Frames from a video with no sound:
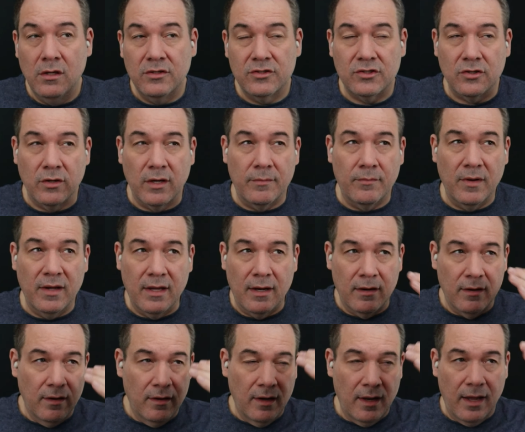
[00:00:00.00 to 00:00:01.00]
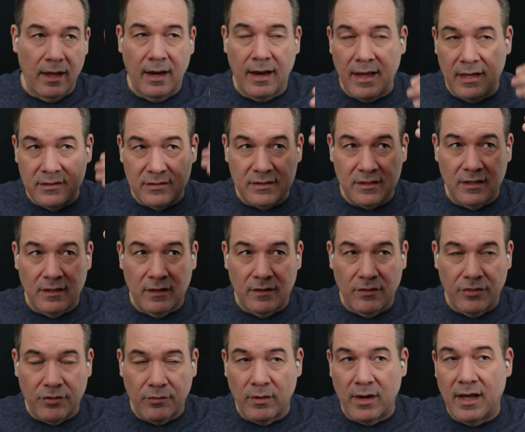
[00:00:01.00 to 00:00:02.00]
so it has
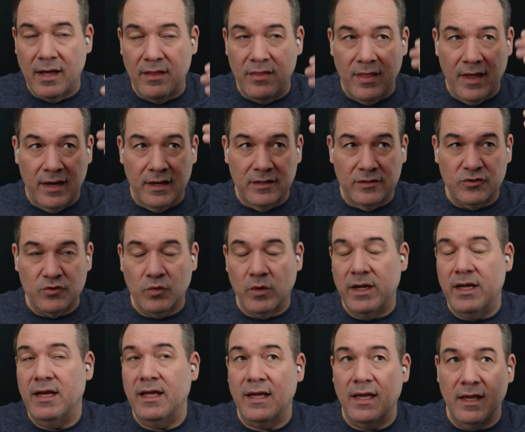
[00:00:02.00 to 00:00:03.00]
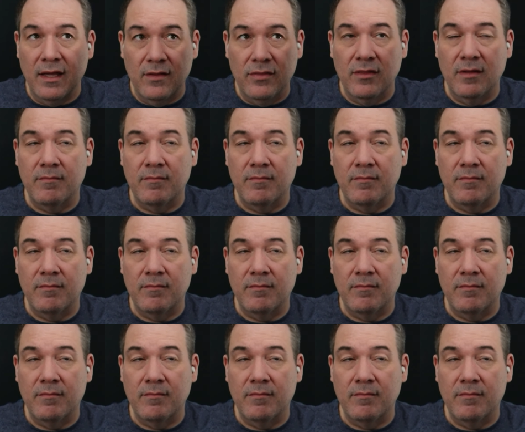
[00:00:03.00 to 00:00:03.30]
a thread that is reading in